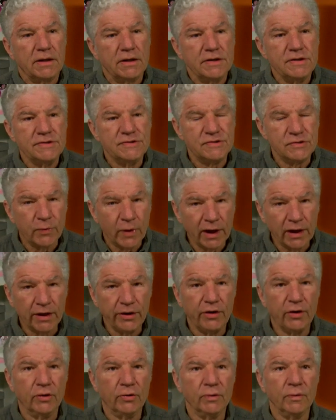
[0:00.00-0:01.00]

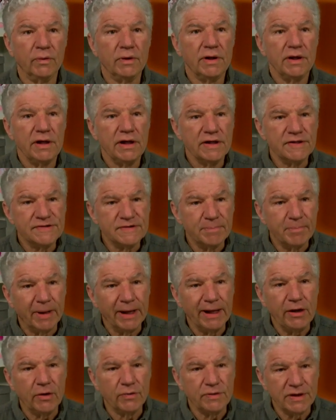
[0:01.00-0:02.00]
Zearalenone is a
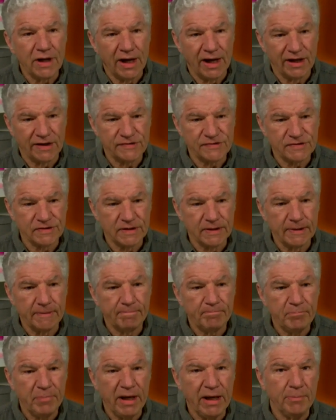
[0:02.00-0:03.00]
mycotoxin
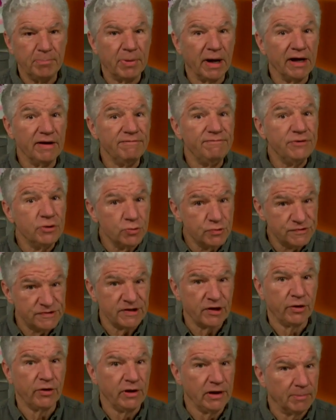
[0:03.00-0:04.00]
made by
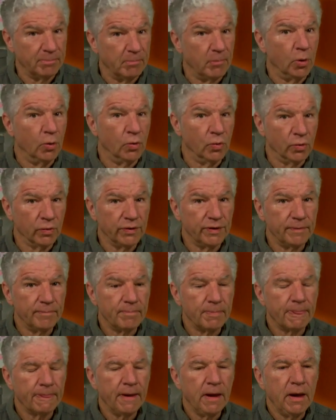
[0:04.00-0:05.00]
fusarium mold.
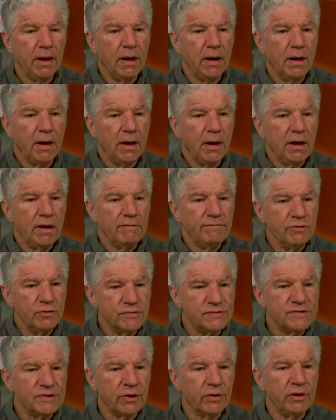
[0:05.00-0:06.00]

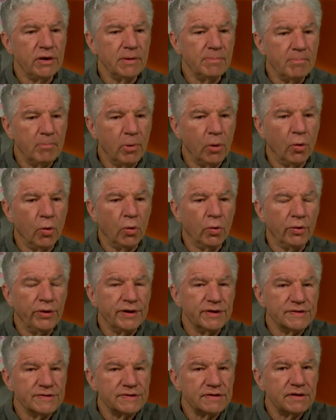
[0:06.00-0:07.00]
Fusarium mold
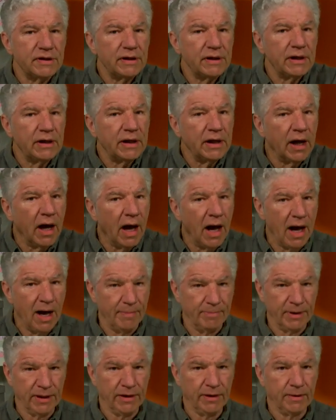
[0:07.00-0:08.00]
is
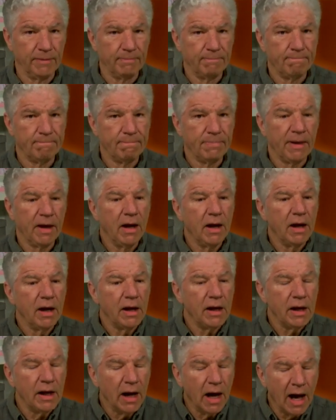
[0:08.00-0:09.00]
common,
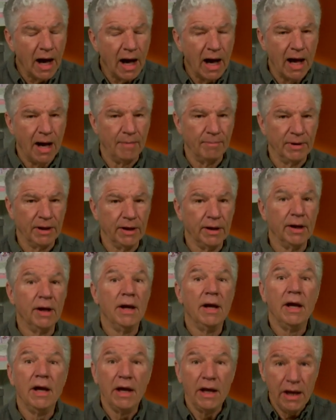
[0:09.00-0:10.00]
common
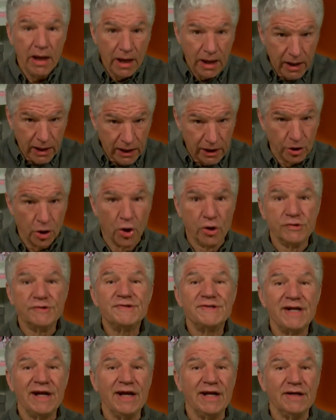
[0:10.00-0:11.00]
in our
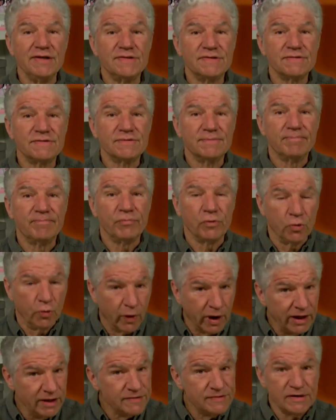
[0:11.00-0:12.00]
states,
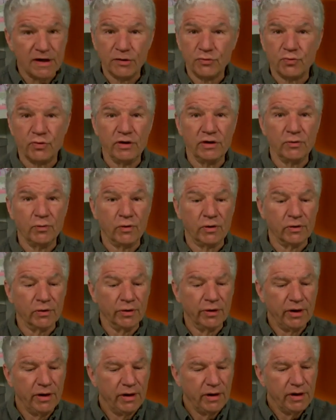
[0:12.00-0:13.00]
greatest country in the world.
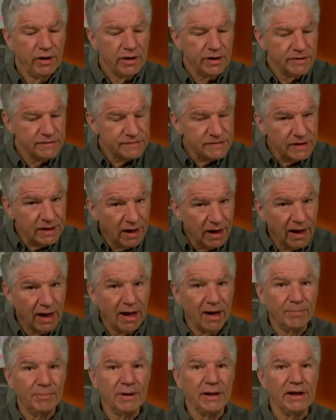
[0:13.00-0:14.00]
It's
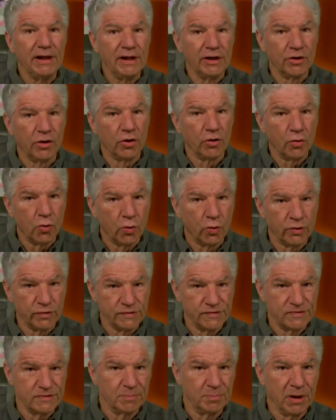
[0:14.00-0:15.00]
common in our corn
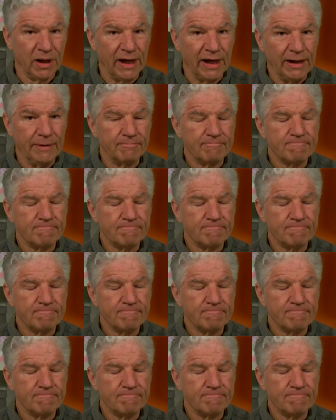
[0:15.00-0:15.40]
supply.